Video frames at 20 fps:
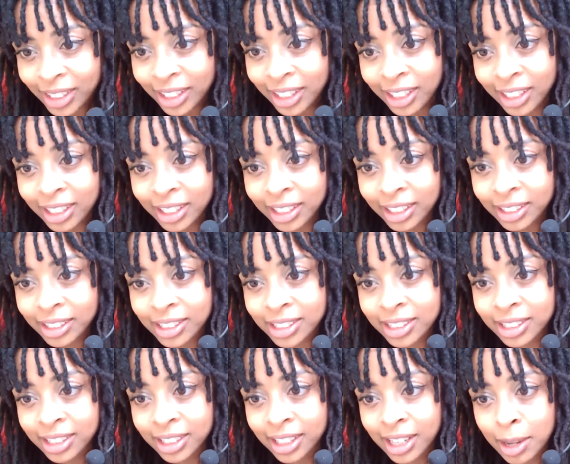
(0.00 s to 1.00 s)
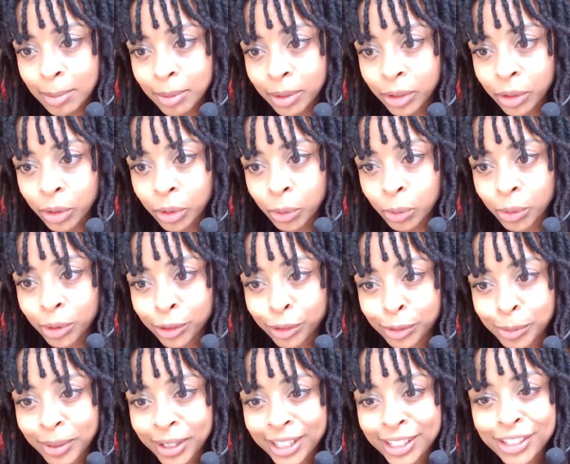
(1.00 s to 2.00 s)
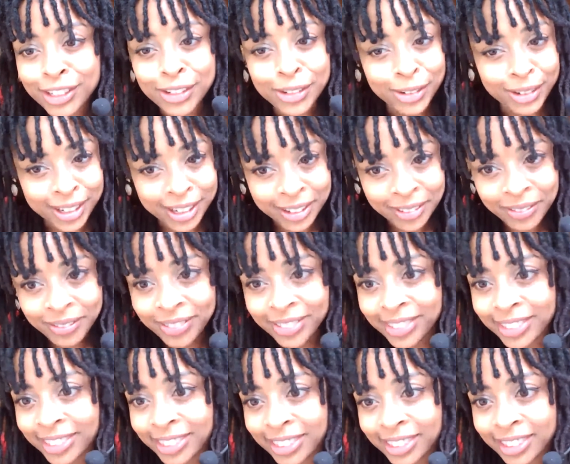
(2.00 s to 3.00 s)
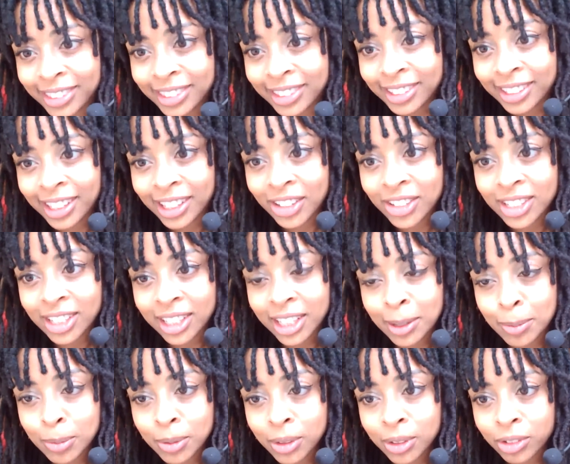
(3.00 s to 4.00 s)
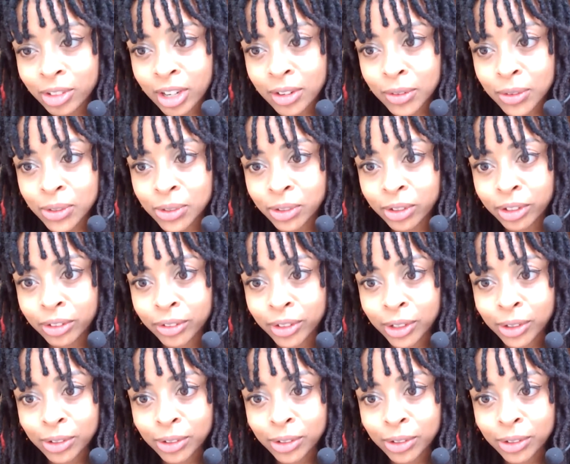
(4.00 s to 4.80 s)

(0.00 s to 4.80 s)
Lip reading: Let's see. I'm a lone wolf, but enjoy. Here's a lame travel story for you,